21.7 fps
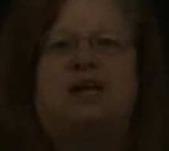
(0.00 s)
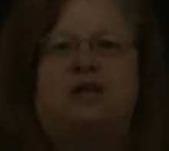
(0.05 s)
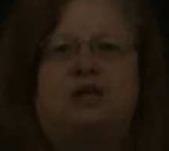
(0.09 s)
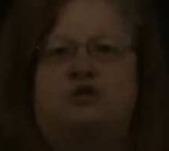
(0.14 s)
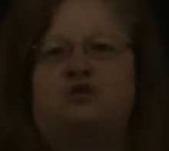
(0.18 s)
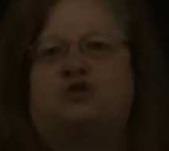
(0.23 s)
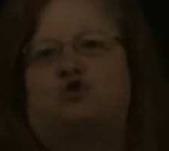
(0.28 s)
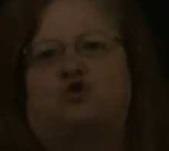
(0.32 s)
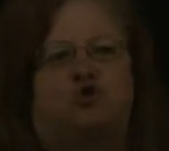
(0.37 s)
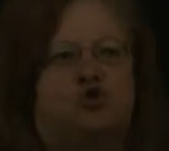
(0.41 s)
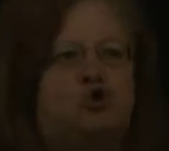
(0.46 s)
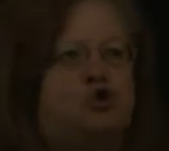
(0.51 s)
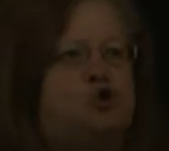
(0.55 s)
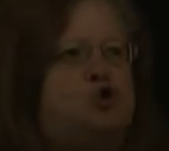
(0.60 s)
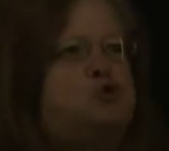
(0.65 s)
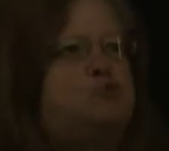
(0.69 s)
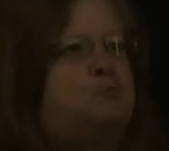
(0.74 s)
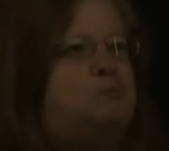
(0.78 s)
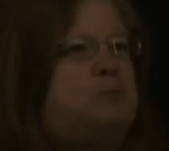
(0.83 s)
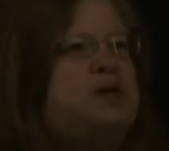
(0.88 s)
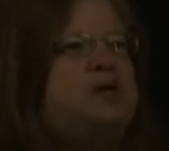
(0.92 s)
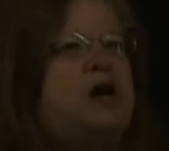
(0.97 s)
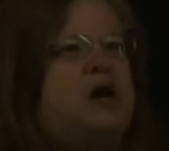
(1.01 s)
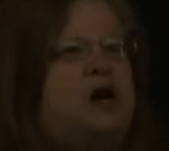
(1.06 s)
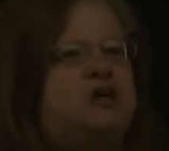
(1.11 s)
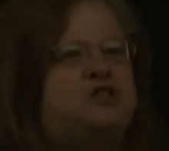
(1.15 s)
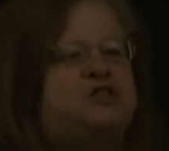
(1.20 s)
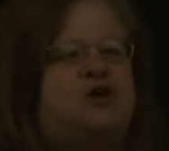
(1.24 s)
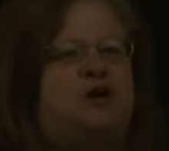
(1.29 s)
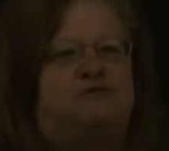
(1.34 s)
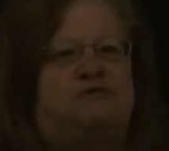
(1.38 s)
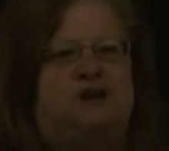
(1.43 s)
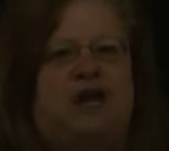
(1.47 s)
is true
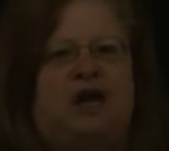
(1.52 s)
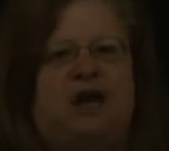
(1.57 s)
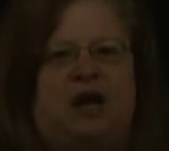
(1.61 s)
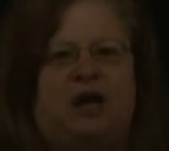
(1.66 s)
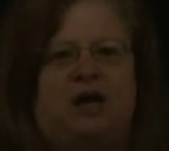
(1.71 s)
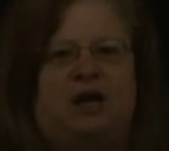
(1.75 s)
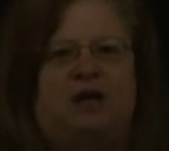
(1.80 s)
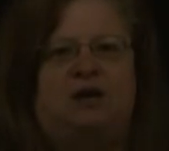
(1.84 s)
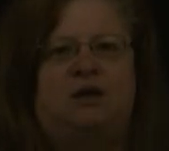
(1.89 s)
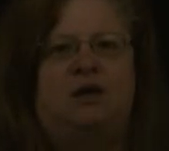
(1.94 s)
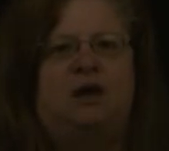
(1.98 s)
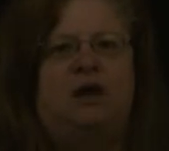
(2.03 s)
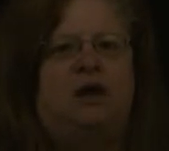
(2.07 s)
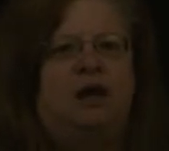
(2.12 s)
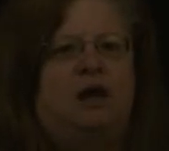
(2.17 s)
because of A.